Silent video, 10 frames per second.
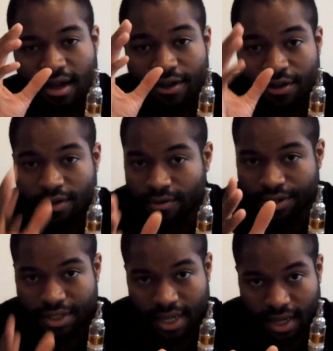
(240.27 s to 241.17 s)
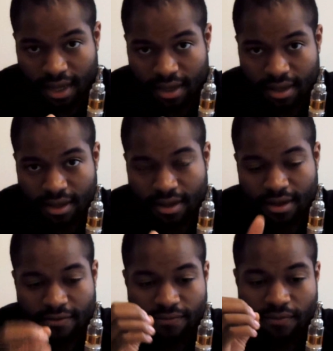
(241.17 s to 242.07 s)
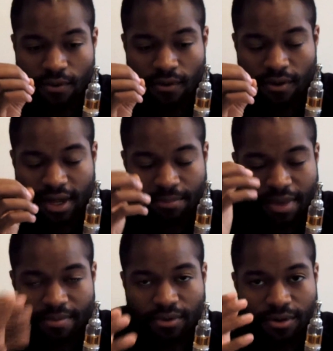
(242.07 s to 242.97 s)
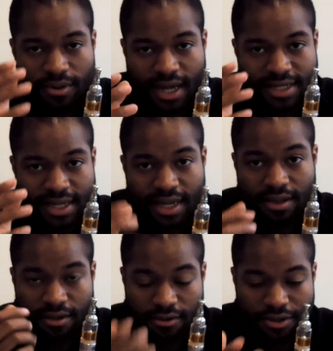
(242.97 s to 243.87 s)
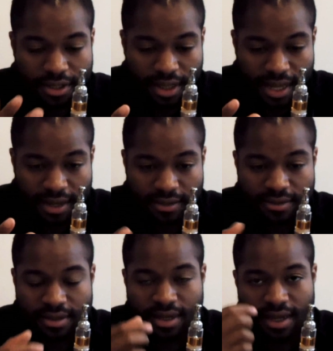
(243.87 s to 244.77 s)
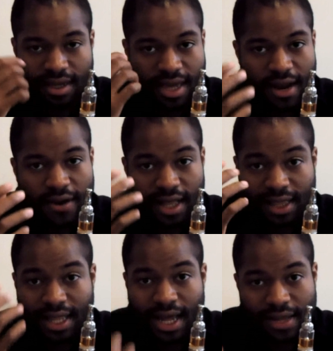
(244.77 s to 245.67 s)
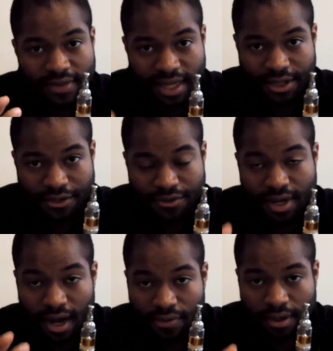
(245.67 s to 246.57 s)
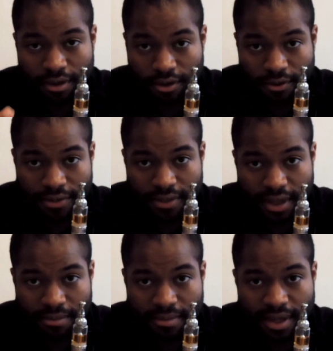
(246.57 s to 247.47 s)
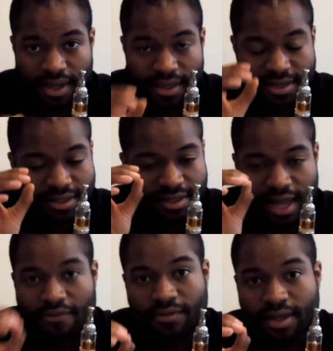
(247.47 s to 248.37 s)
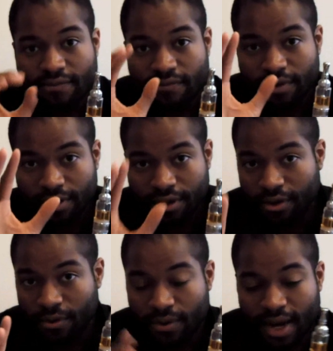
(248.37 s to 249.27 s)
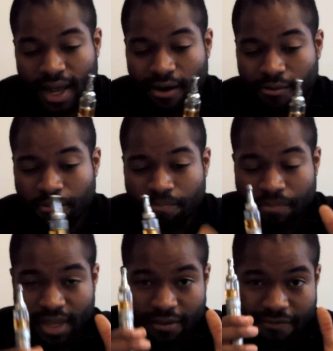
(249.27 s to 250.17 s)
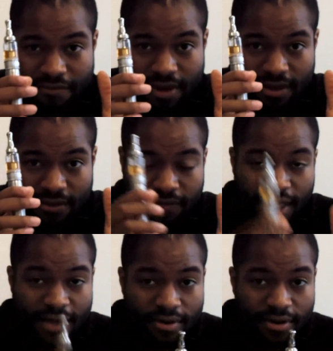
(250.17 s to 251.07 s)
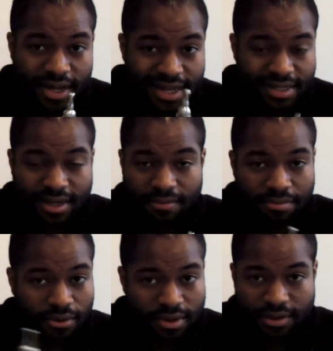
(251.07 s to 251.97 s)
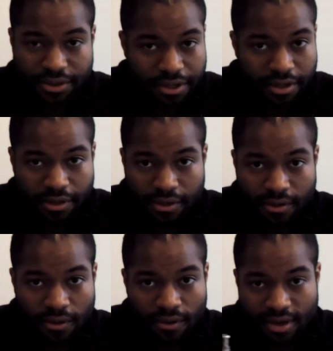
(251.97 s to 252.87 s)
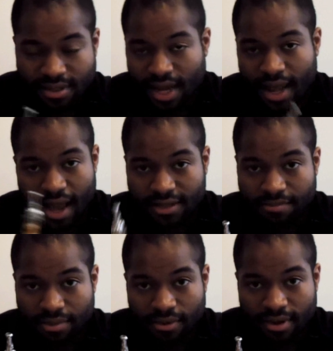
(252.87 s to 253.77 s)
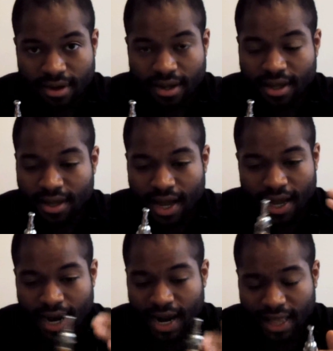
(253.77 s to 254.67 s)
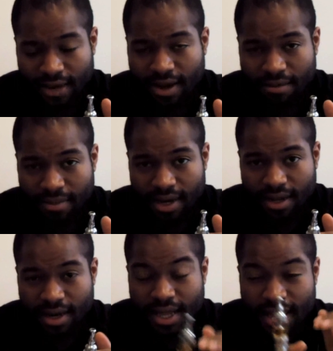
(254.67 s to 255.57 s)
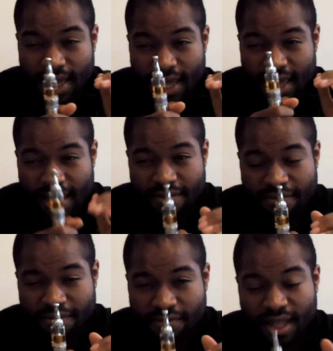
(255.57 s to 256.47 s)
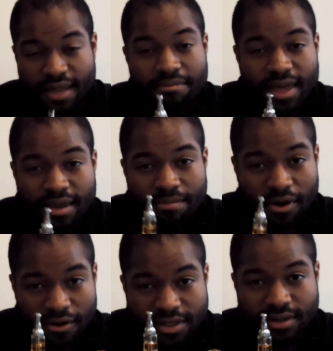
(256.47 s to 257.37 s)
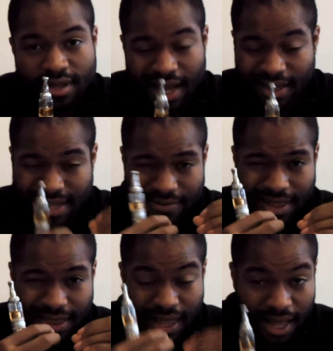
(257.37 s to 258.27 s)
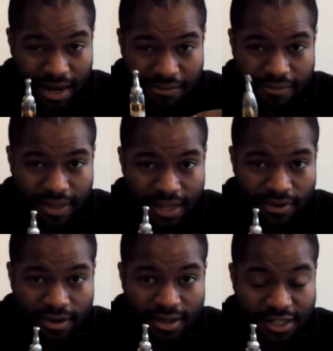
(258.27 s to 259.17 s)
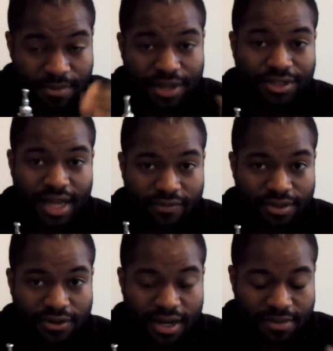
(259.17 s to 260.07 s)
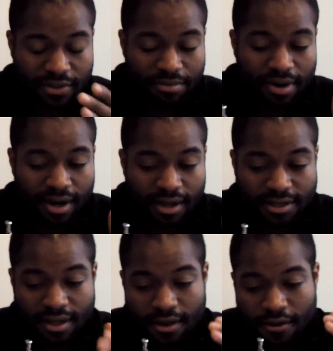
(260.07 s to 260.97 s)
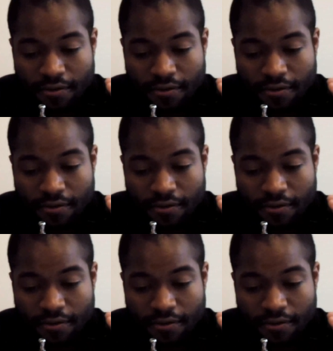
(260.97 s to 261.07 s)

a huge tank for people who like to get huge clouds, carry a lot of e-juice on the go with them. This is definitely for you. Now, if flavor isn't important to you or it's not as important, I highly recommend it. If, like me personally, I like to have a lot of flavor, especially after trying some other products